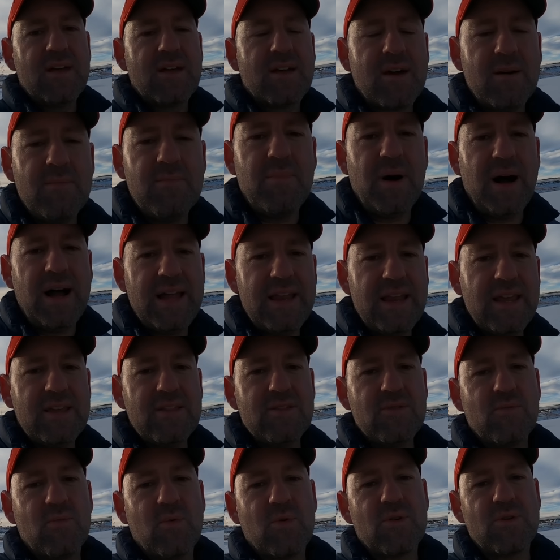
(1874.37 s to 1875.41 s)
combining
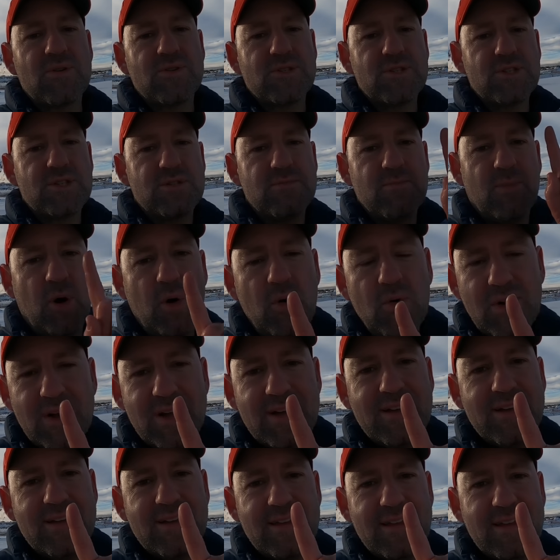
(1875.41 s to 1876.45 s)
the word smoke